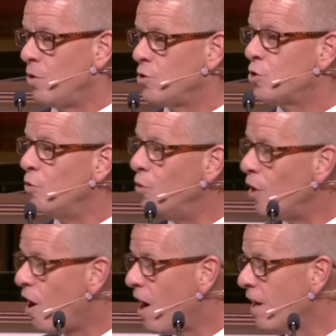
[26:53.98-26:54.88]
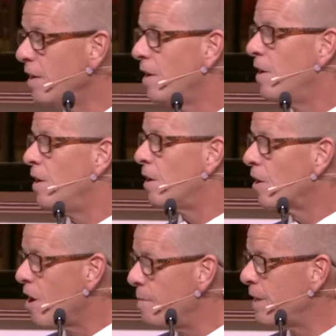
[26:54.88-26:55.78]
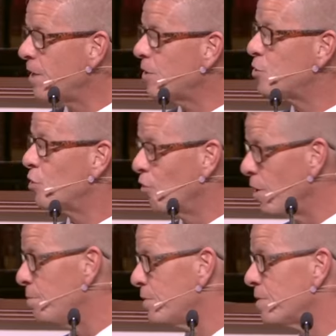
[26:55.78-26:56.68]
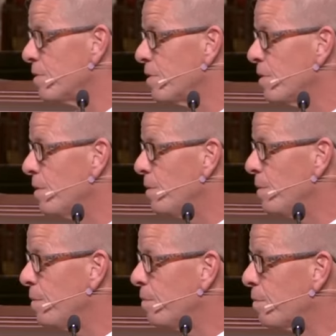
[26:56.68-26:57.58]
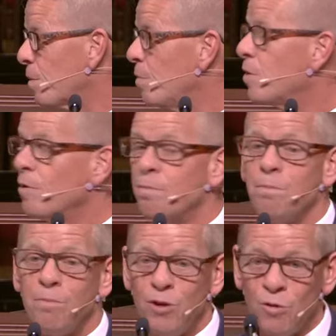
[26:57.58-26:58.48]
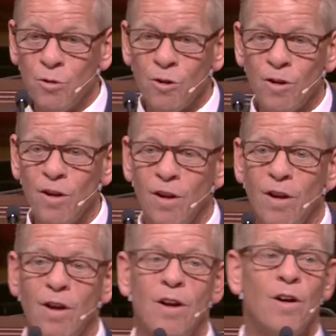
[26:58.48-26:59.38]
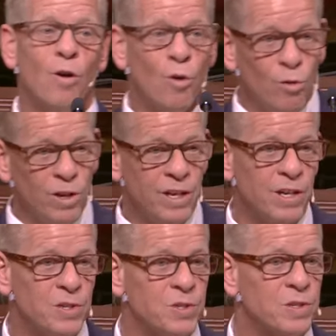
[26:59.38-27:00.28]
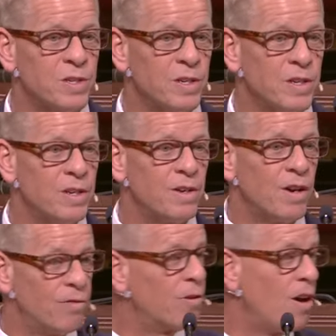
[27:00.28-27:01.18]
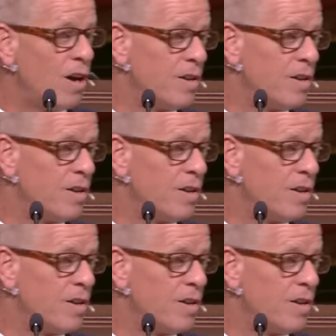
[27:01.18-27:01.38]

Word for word: to not coming to grips with the pure holiness of God?